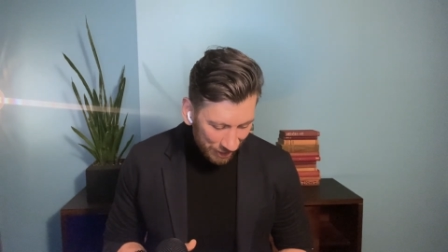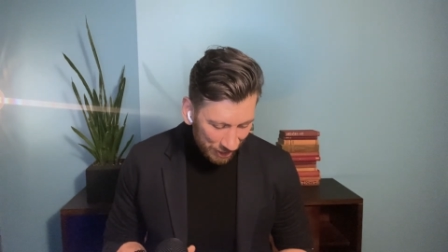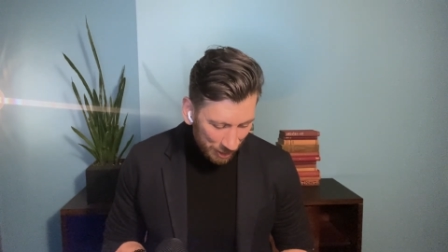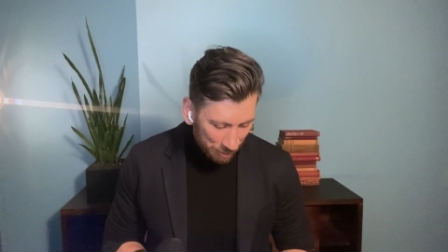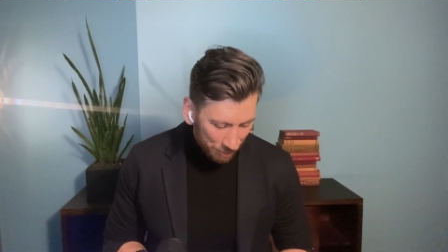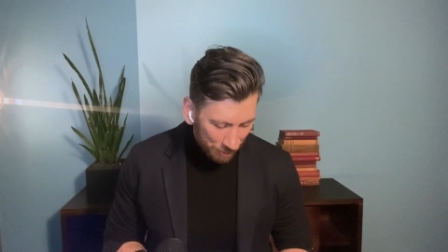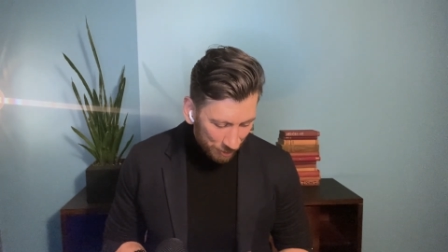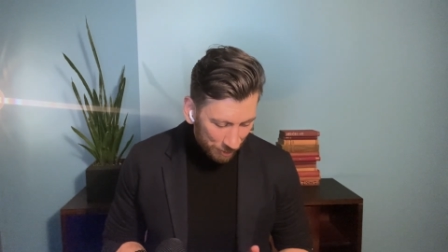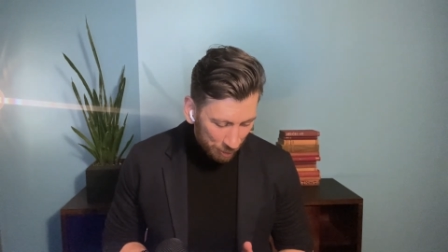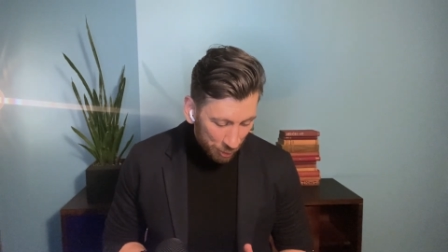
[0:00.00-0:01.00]
Nadine, I'm
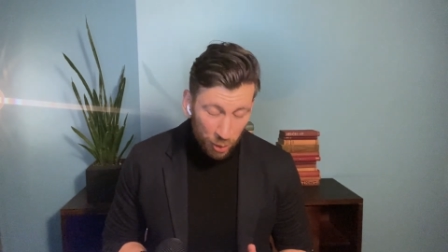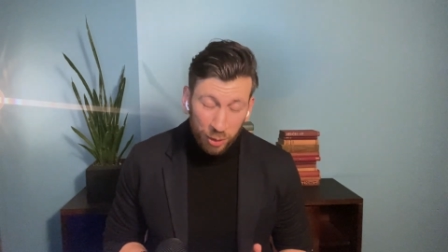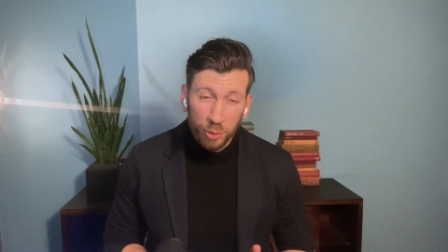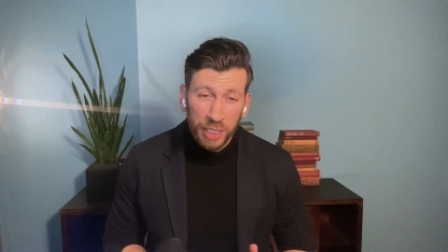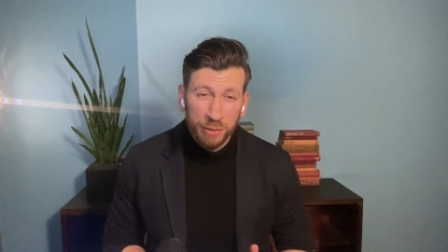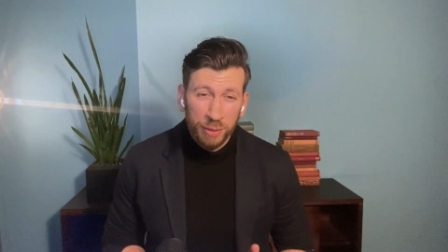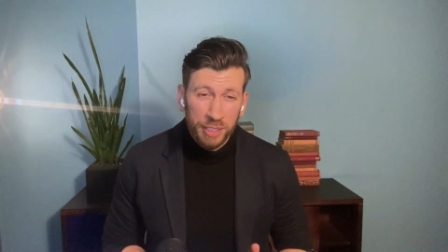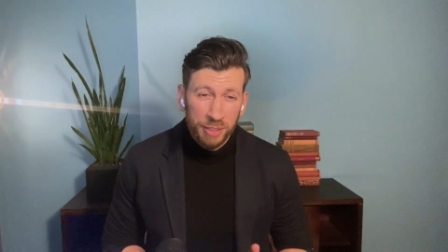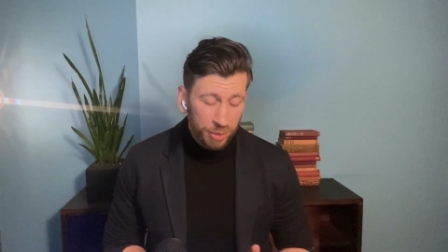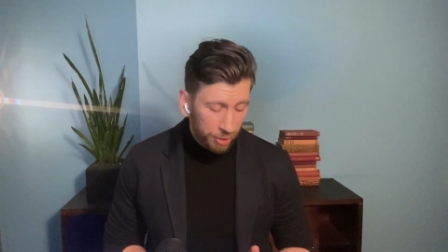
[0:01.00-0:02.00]
beyond grateful
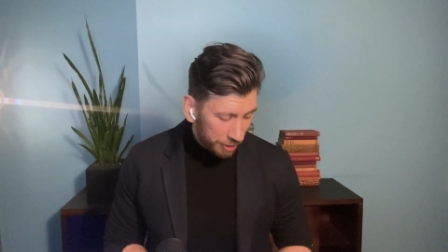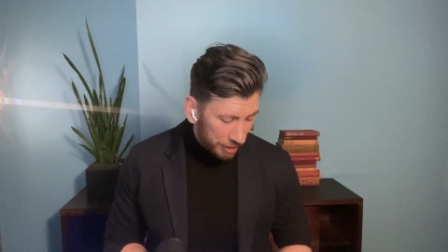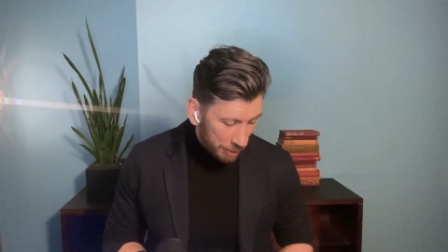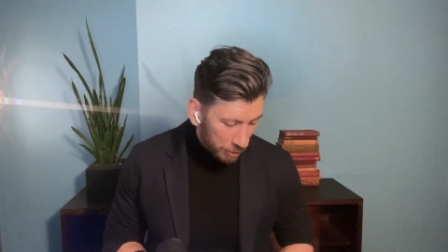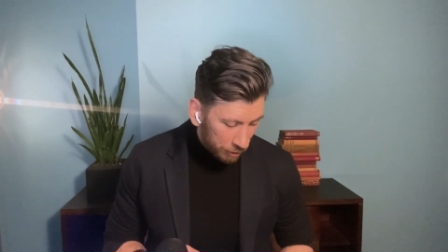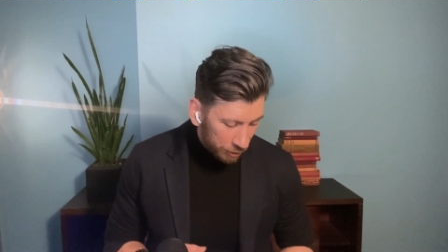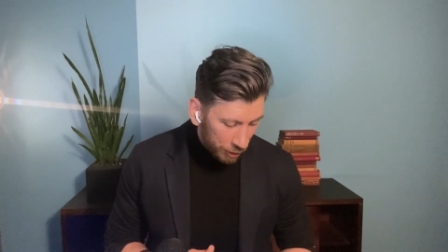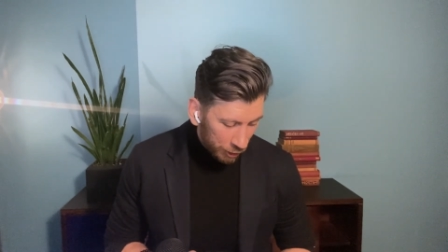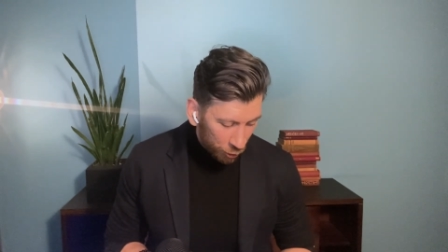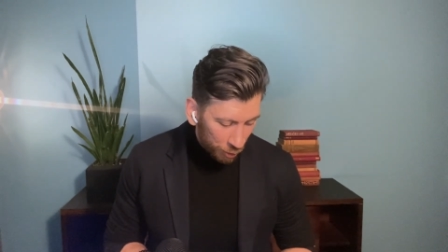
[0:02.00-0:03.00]
that you took the time out of
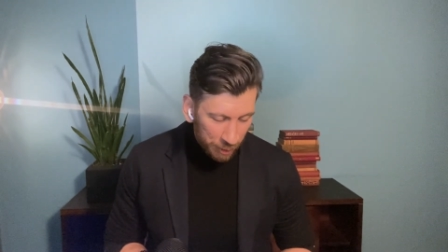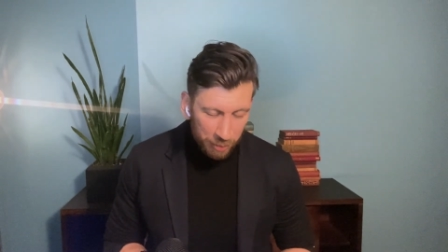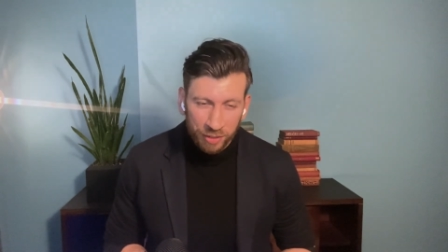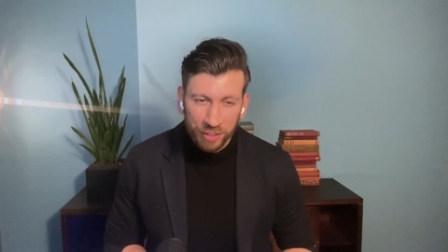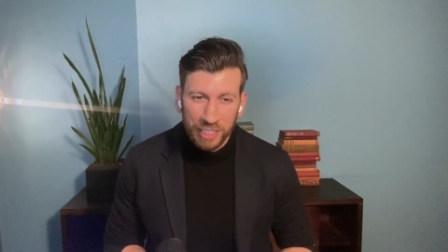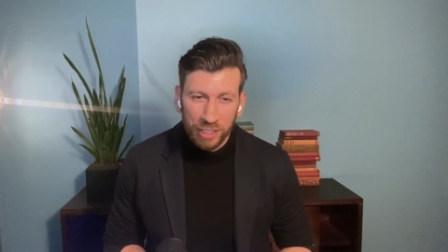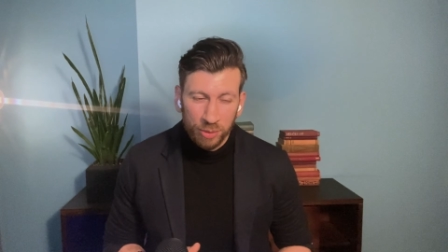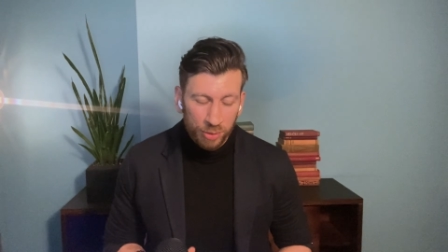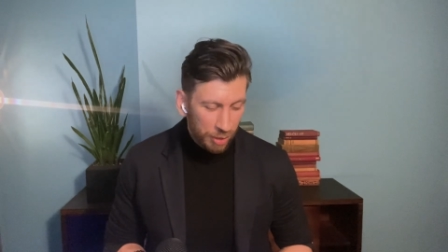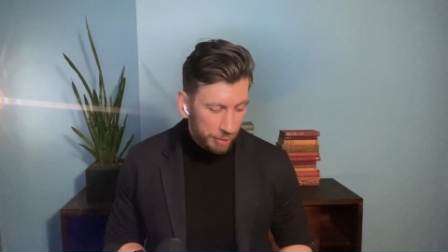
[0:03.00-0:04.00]
your extremely busy
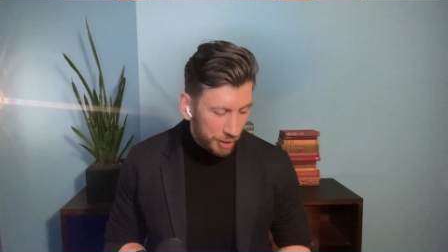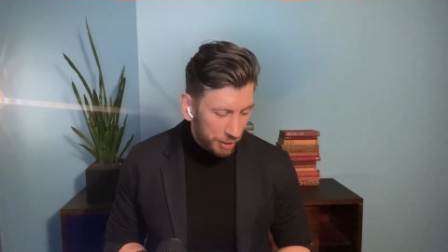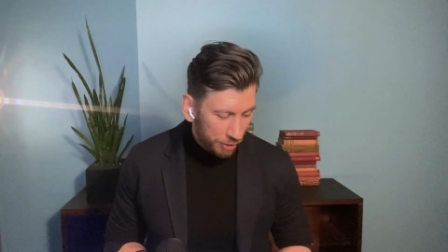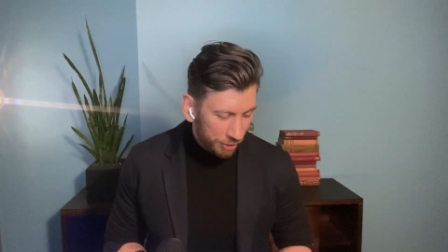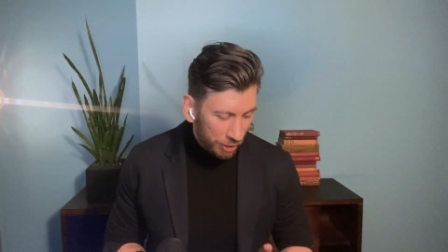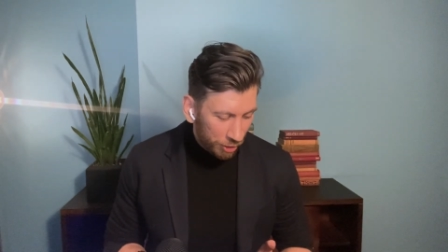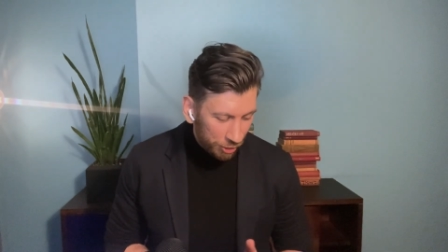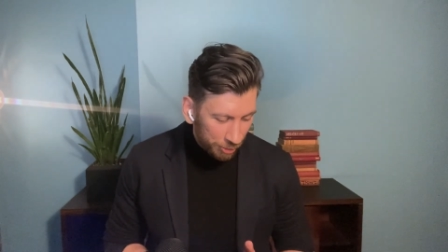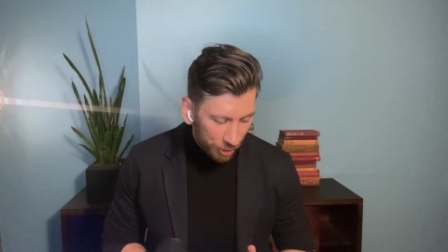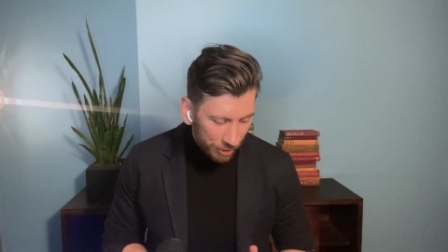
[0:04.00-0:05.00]
schedule to appear on the
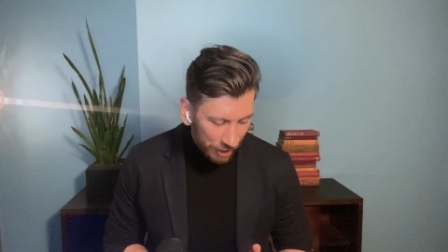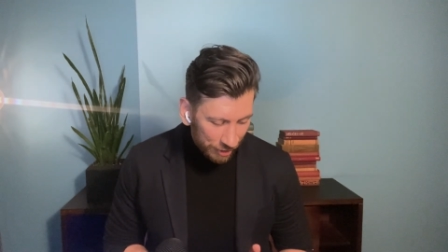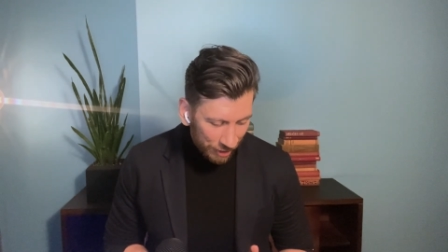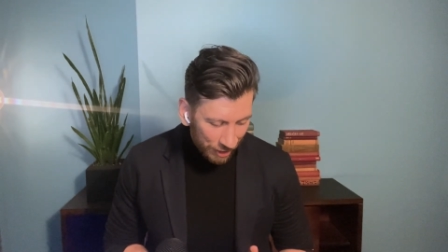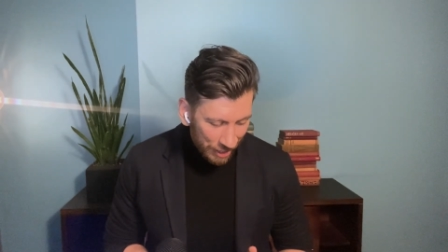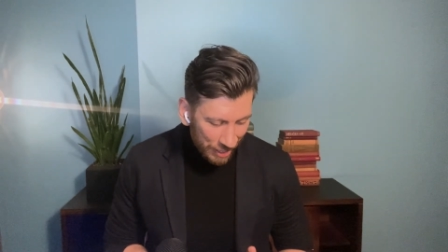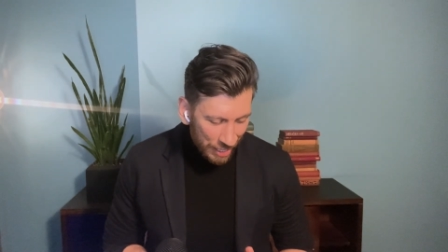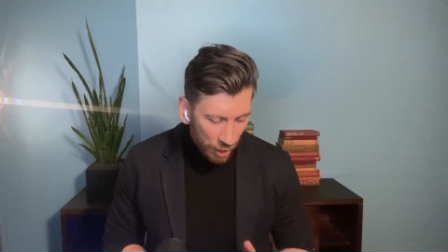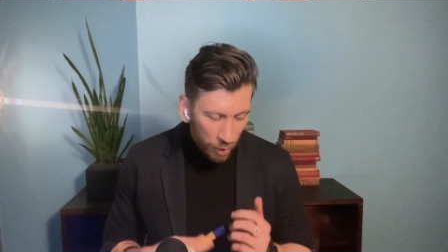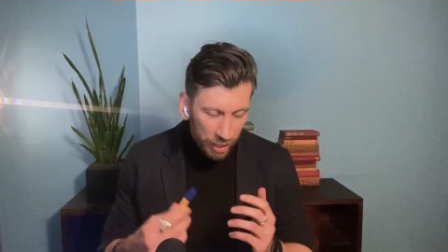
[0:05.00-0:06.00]
Psychology Podcast.
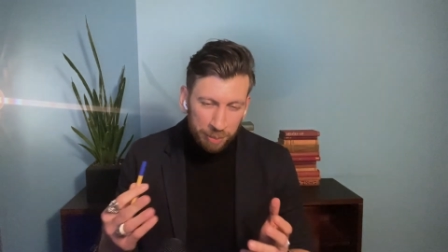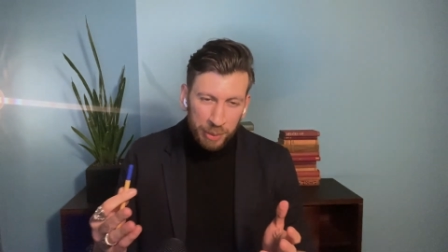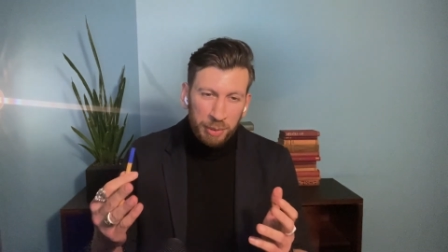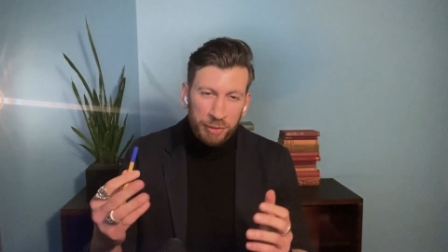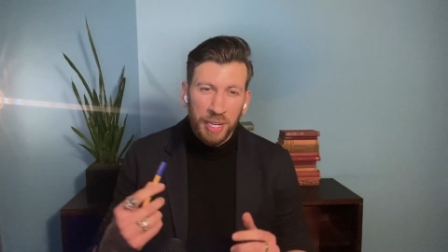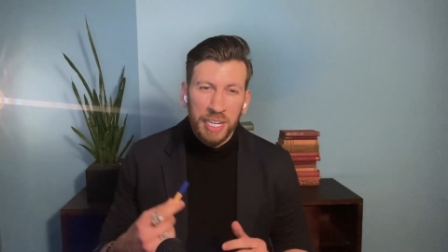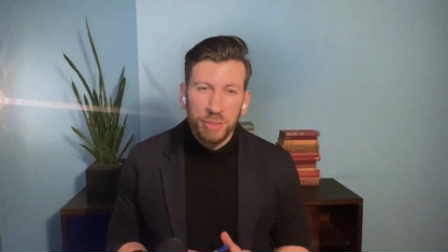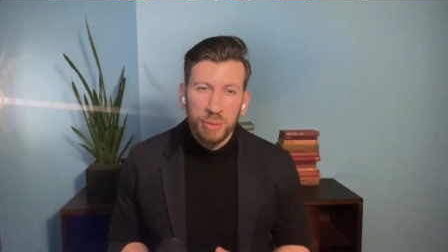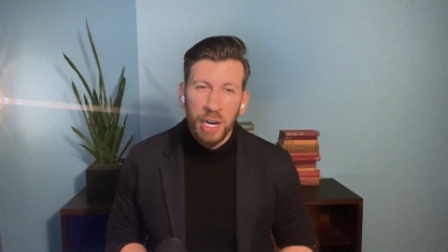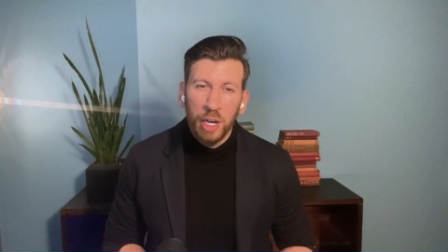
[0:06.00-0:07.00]
Where can people
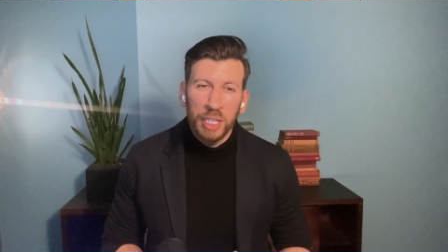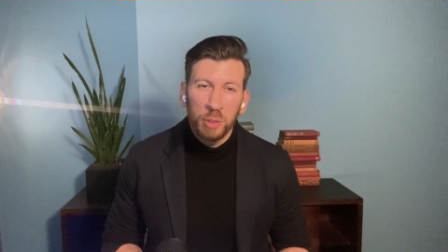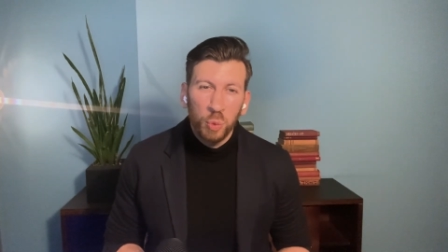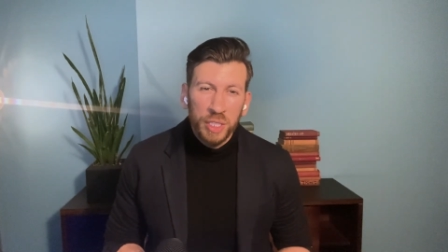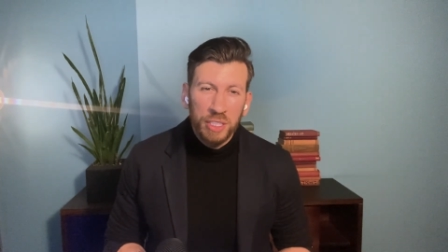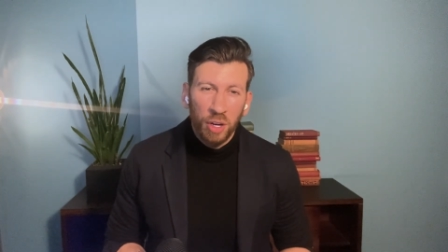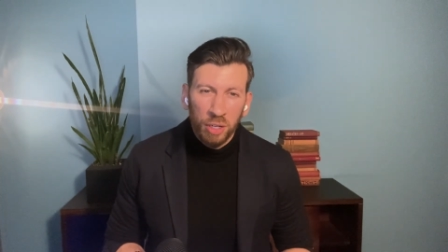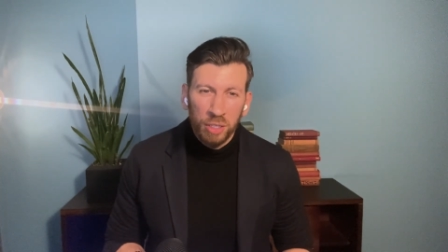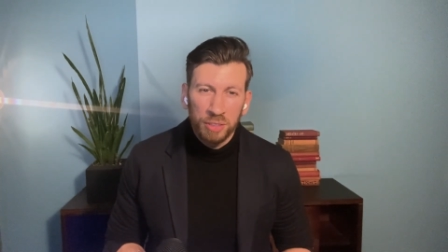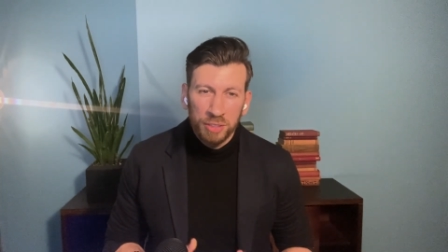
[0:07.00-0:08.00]
find you? How can we
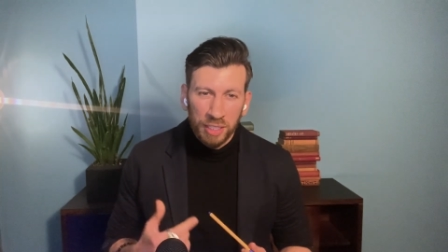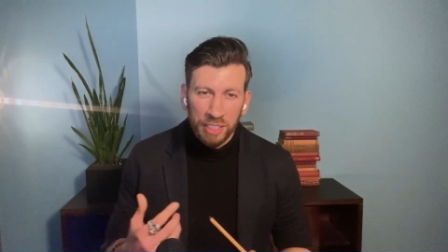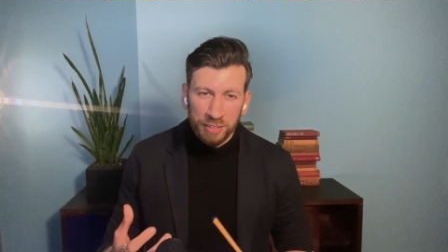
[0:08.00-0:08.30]
all, the